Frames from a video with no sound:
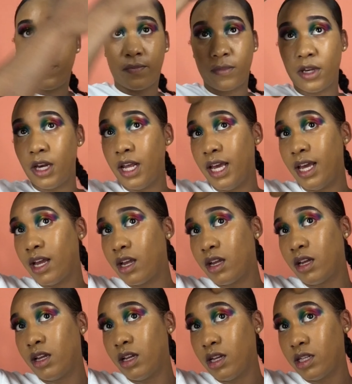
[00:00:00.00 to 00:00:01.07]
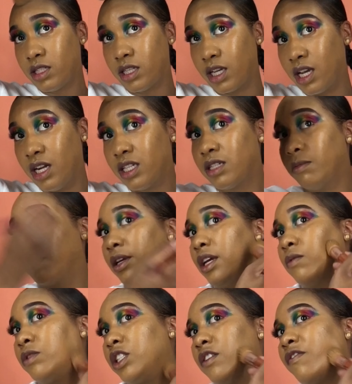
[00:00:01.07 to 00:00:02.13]
neck to get it to blend
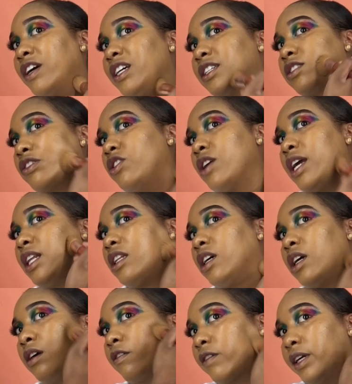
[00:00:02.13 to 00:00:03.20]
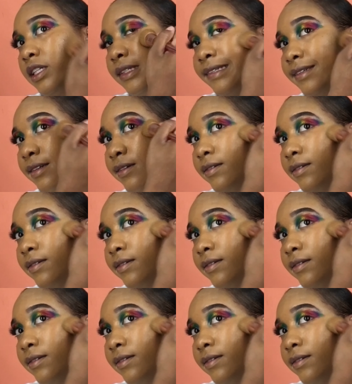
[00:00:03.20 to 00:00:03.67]
with your face so you ain't looking crazy.